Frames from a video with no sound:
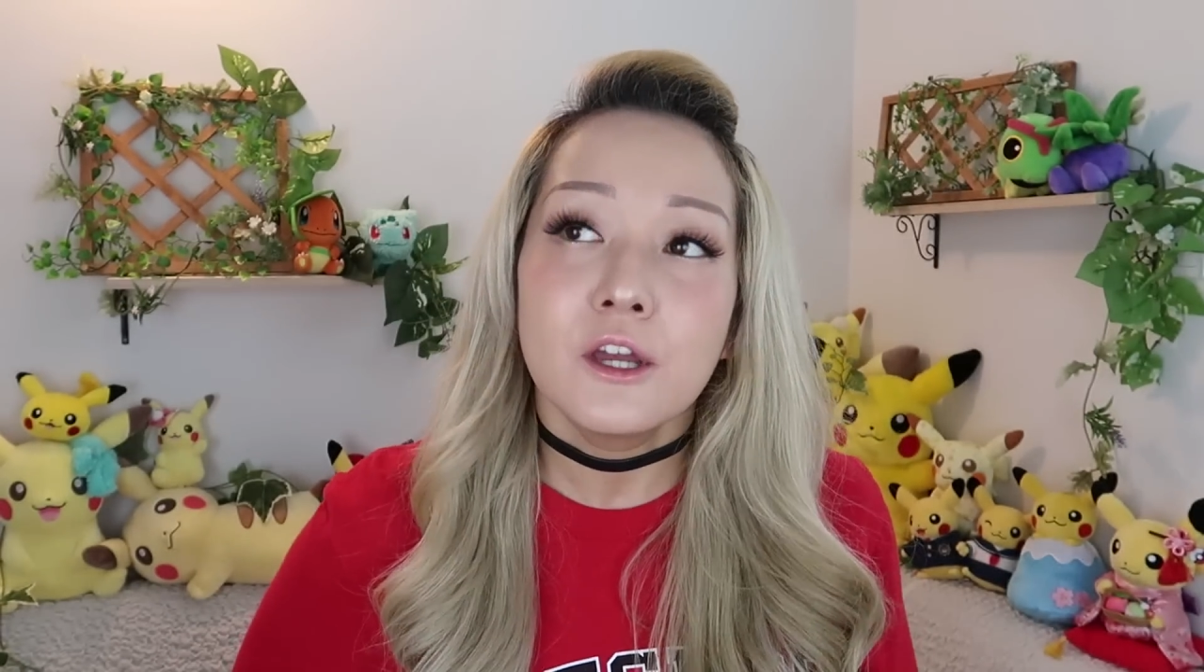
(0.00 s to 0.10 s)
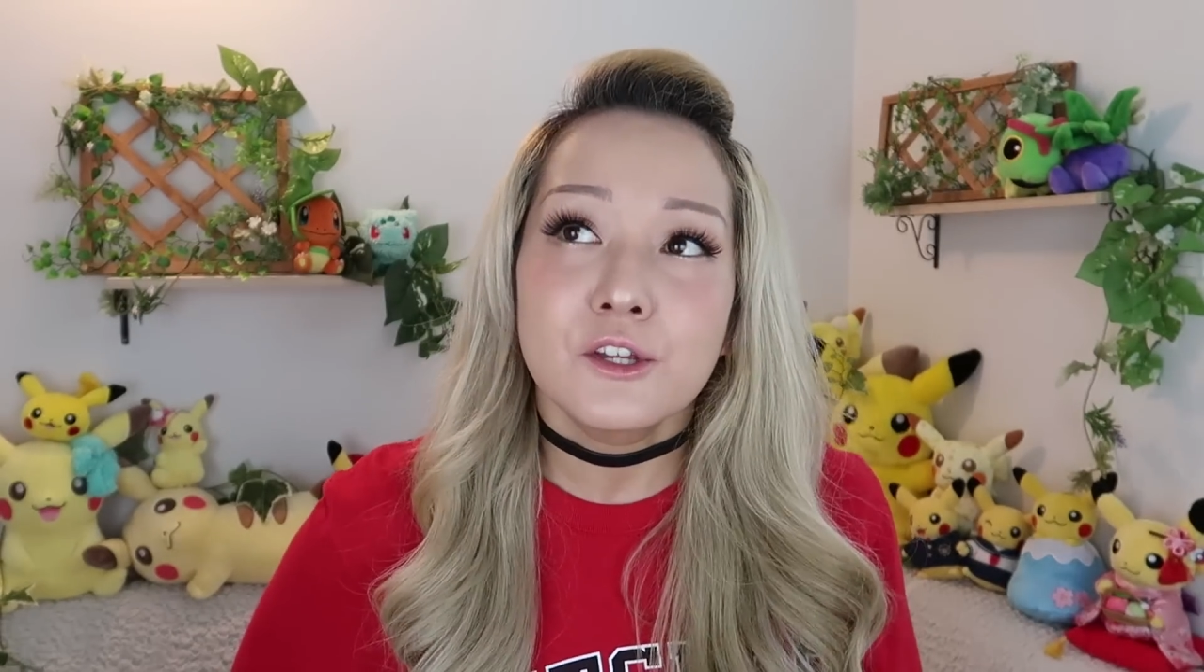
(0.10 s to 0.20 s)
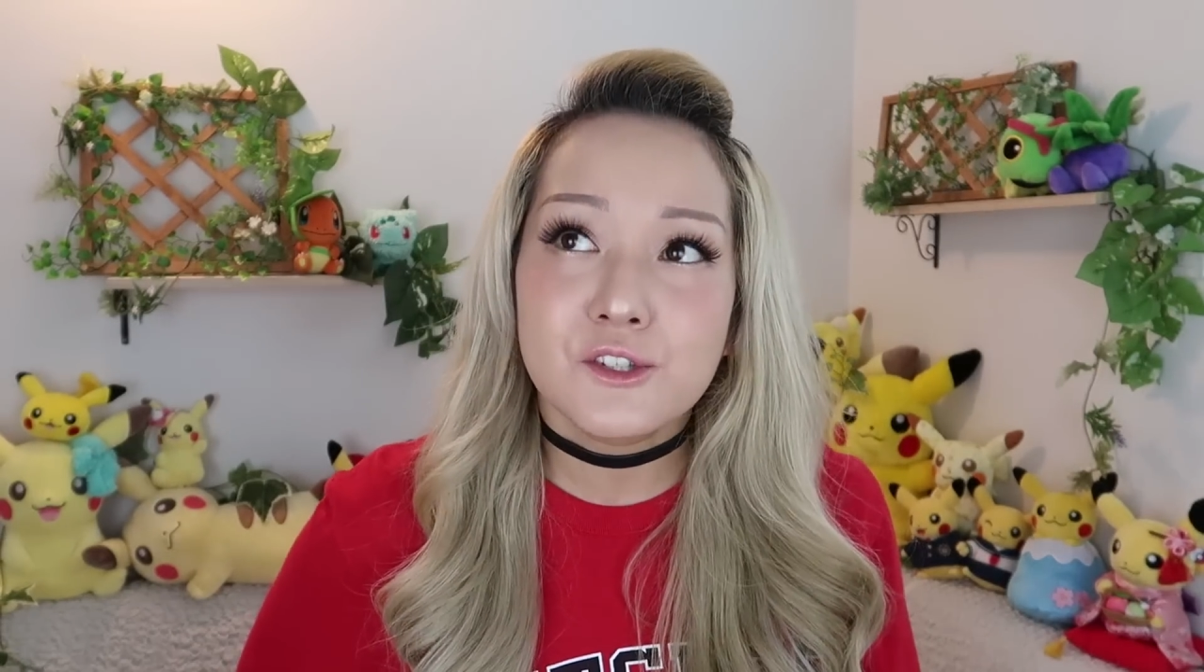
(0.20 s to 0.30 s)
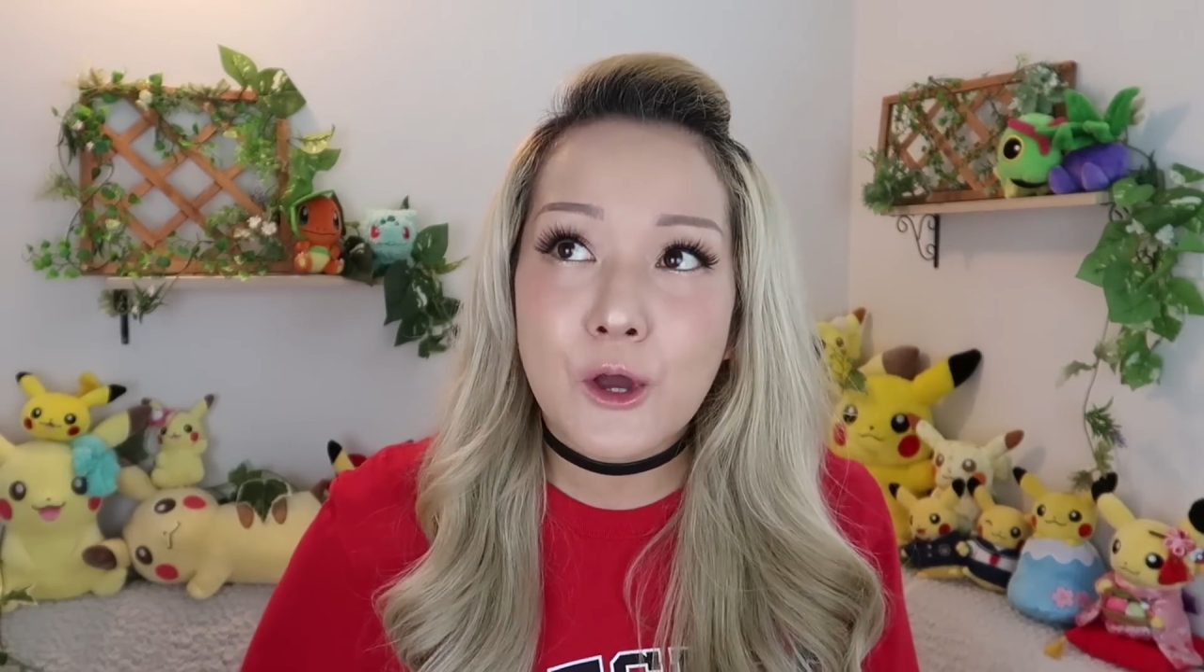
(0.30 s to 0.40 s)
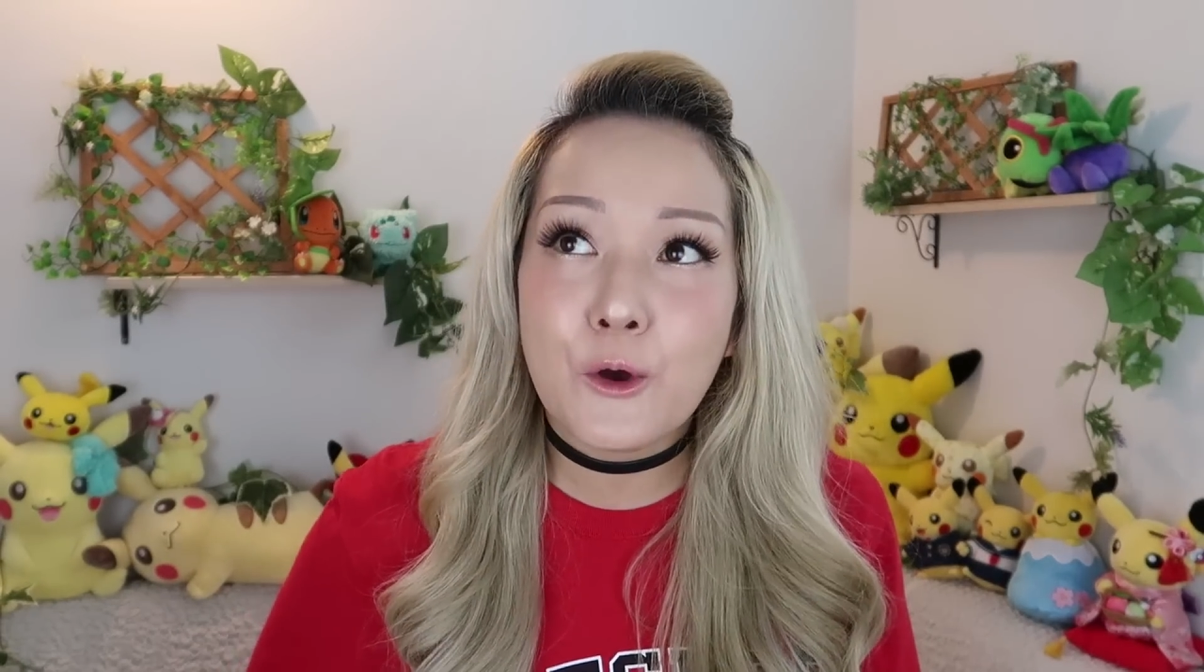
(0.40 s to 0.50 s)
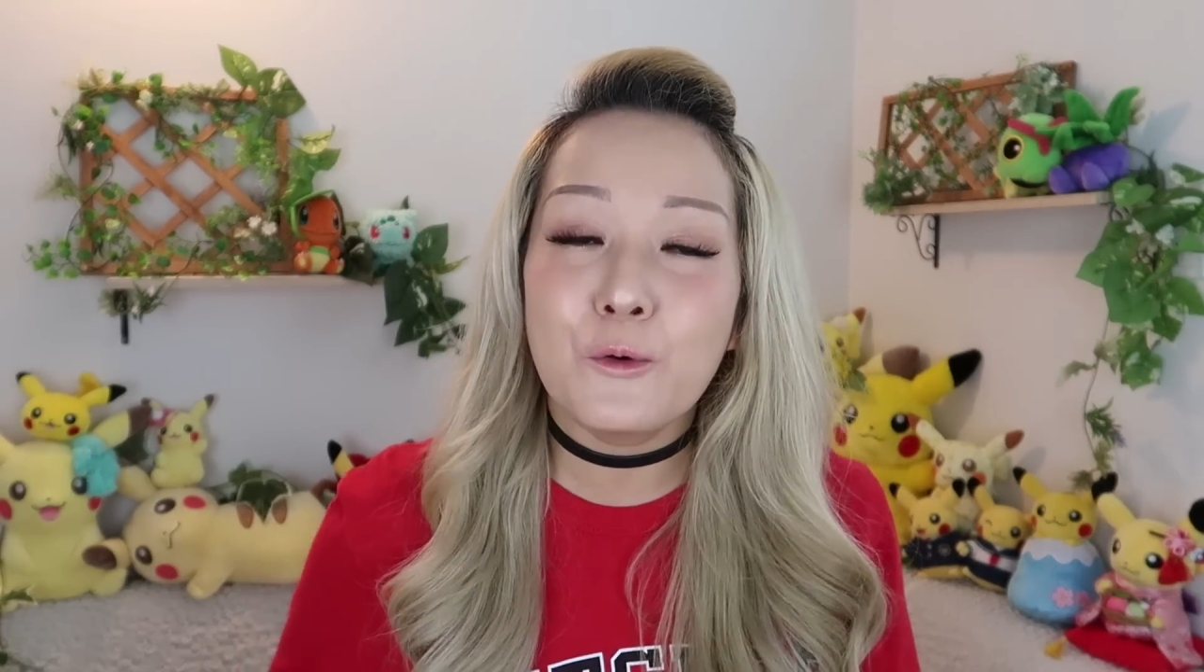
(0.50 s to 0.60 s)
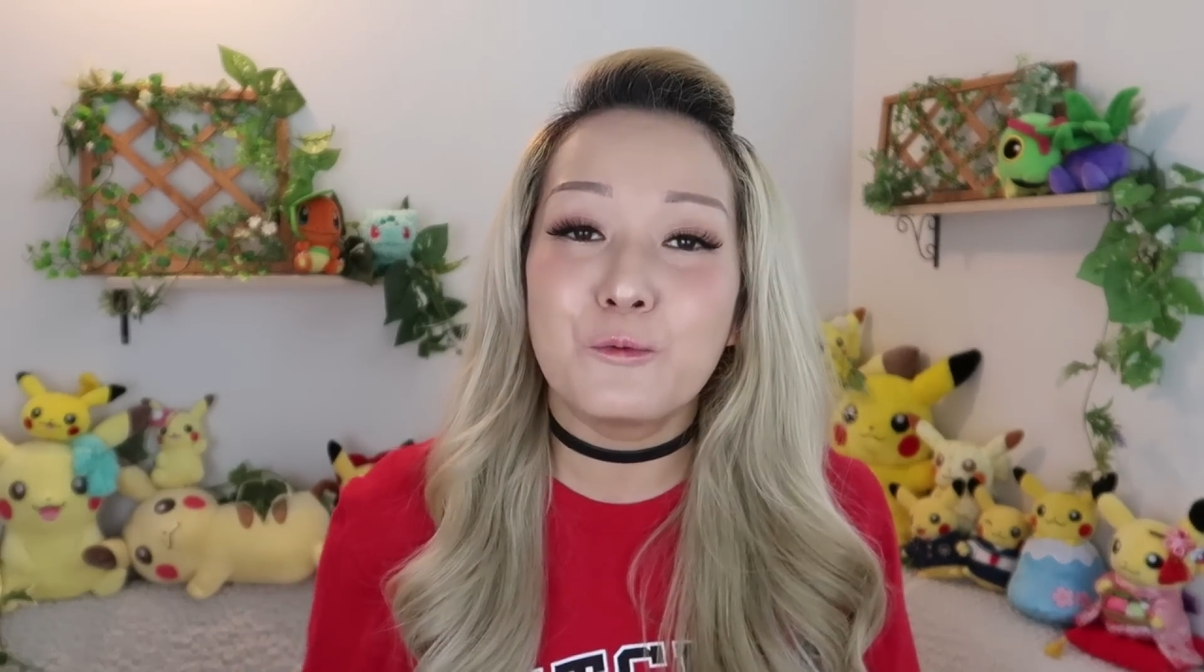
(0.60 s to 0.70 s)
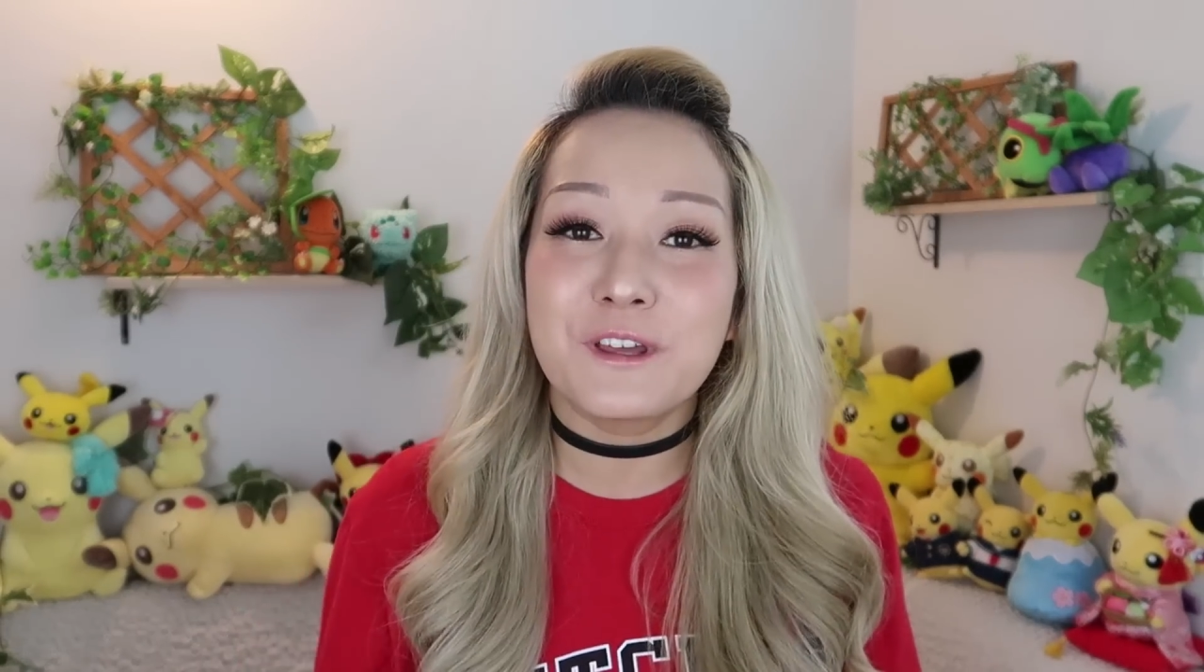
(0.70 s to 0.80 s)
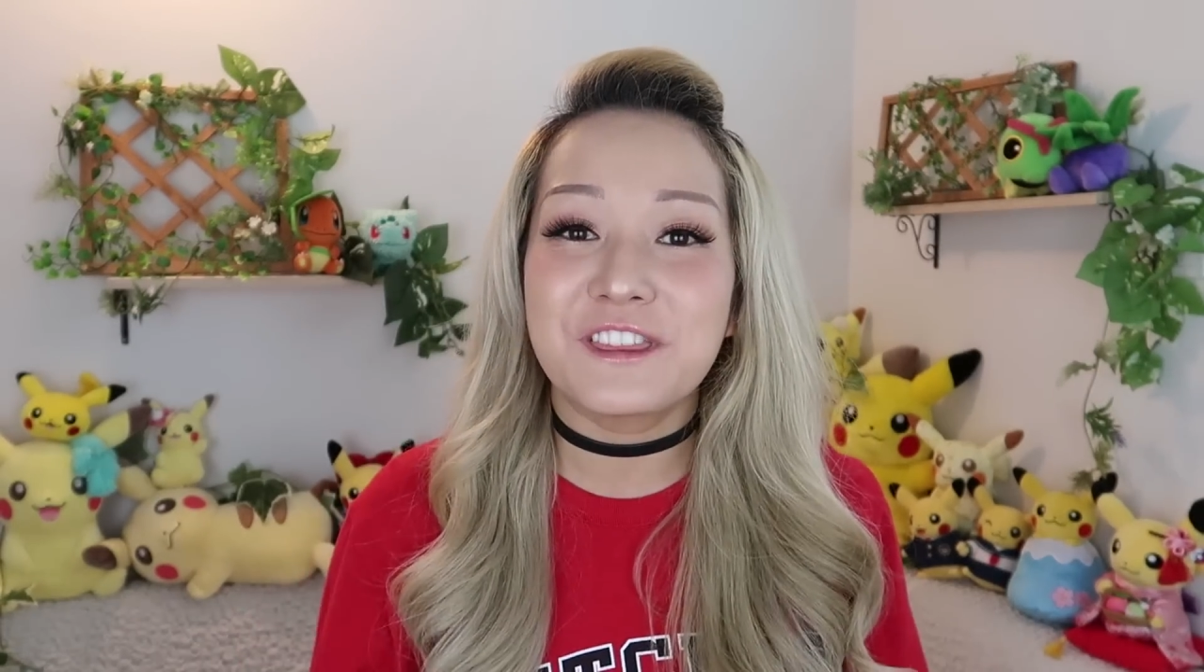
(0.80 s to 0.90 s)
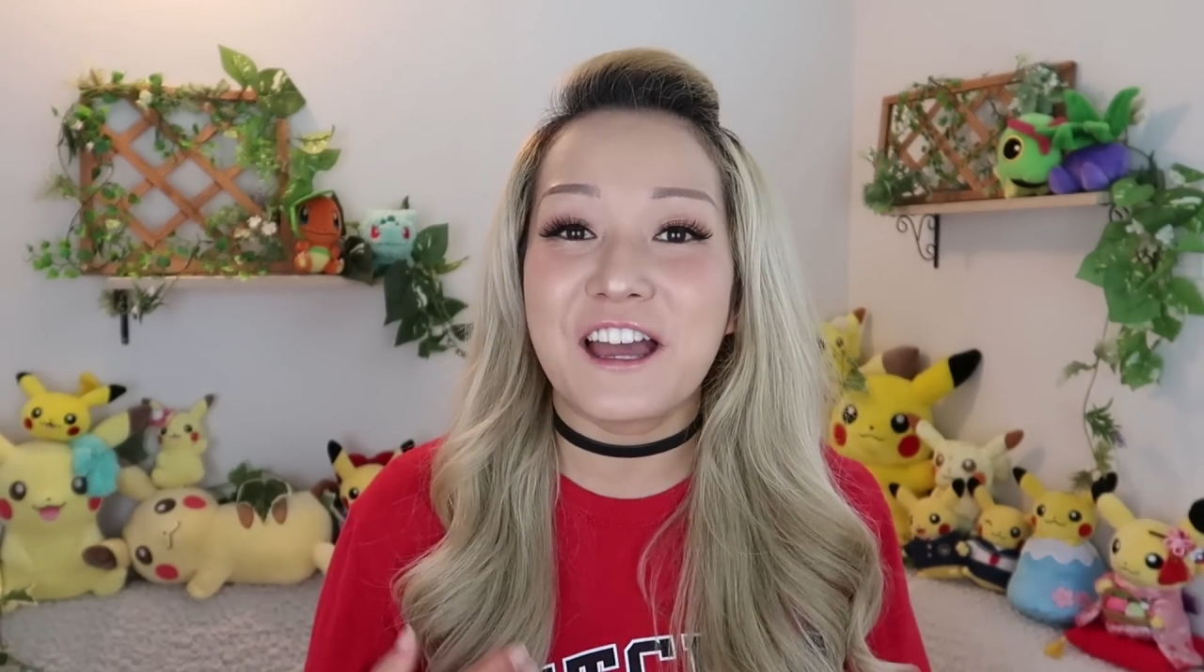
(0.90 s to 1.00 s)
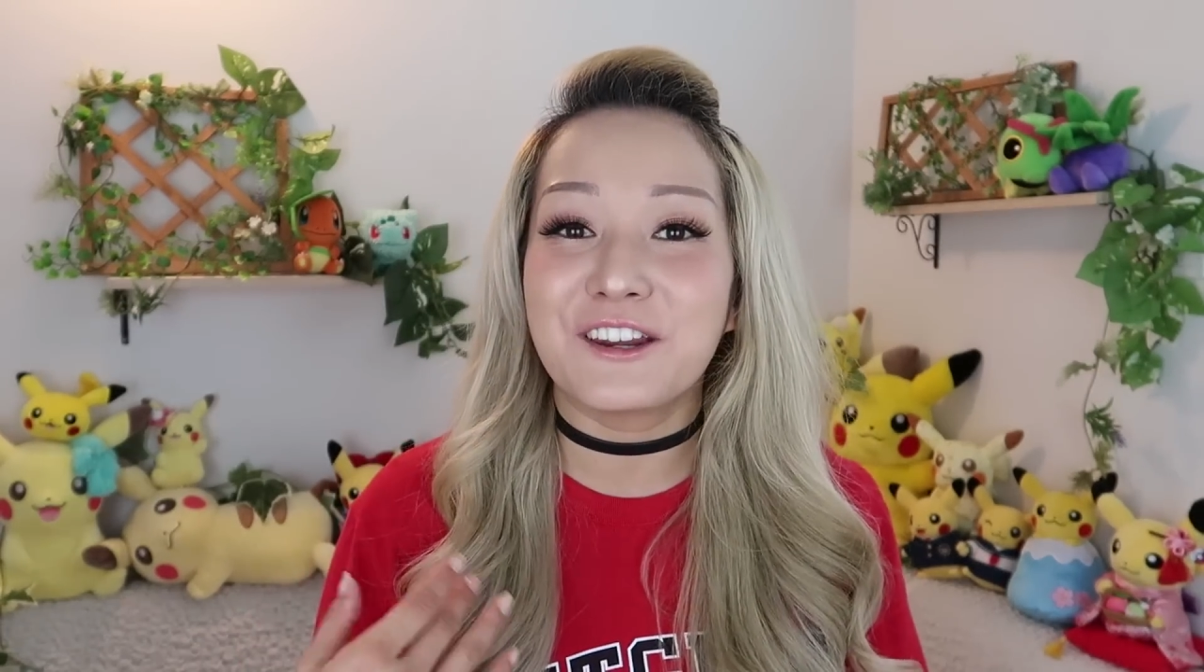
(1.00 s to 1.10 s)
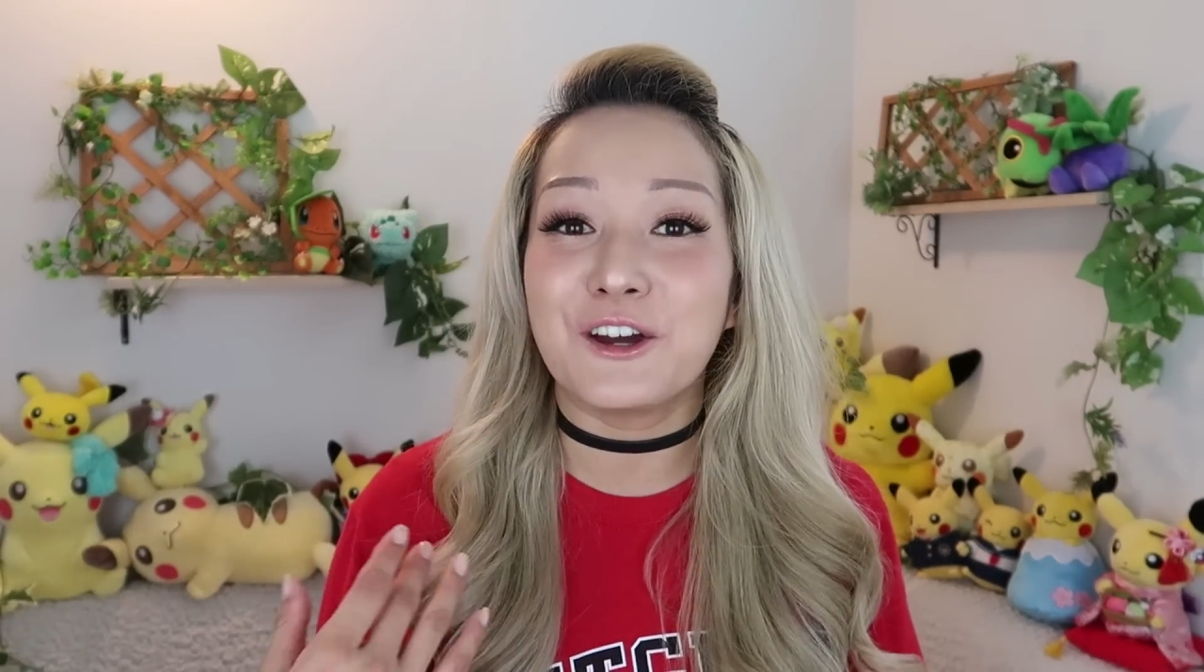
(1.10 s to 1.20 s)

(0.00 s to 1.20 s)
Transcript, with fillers: So with that